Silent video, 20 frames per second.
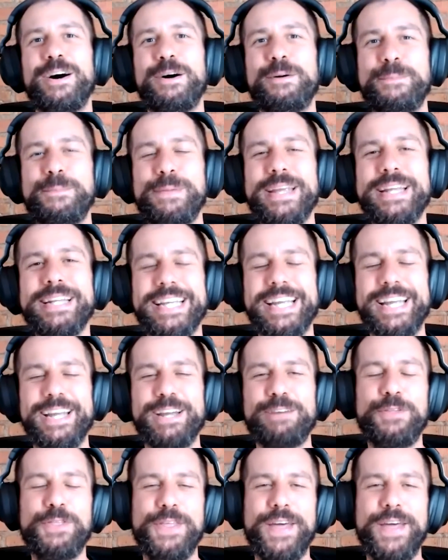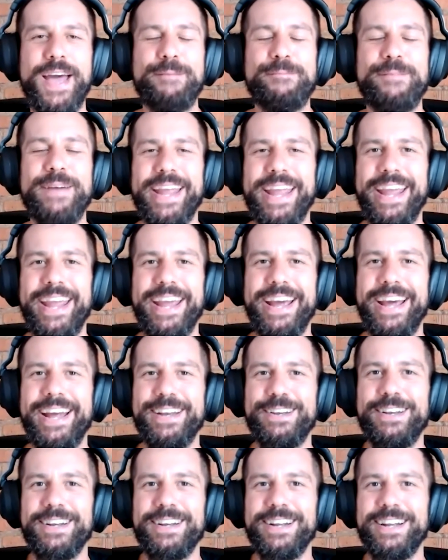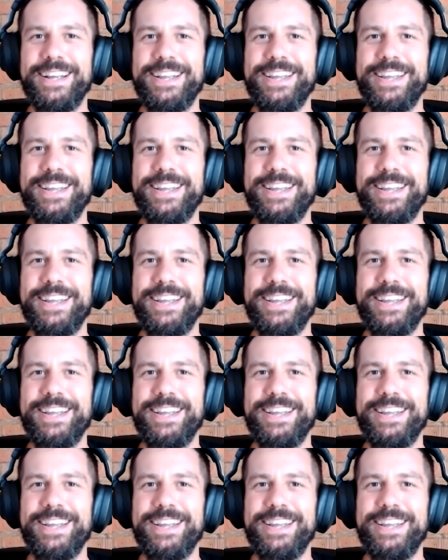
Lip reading: meeting with them, and